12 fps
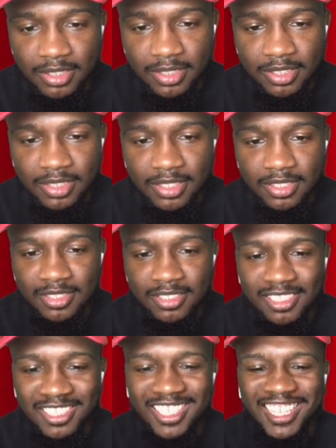Bro.
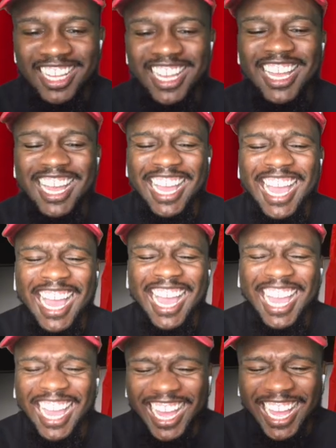
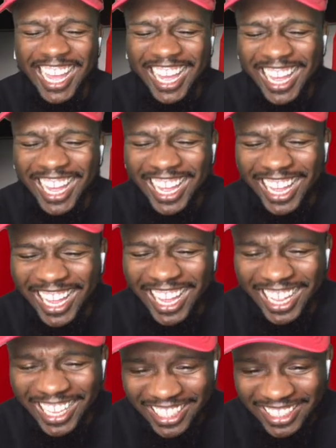Type shit,
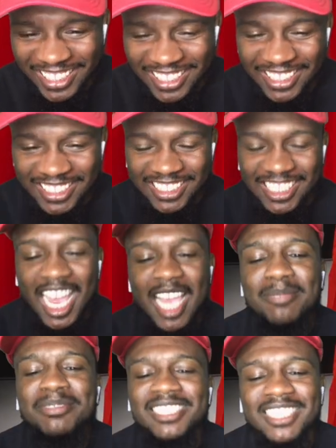bro. Yo, bro.
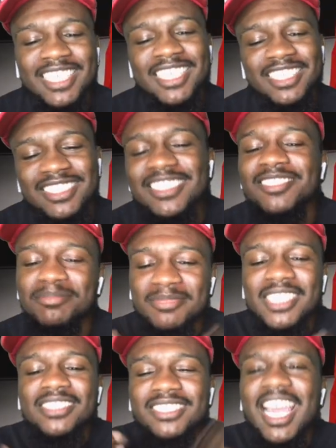Type go ahead, shit. Go ahead, go ahead. Get,
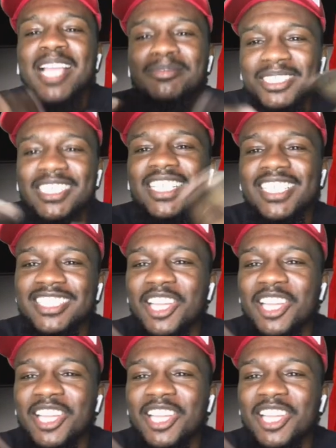get through the whole shit. Type shit.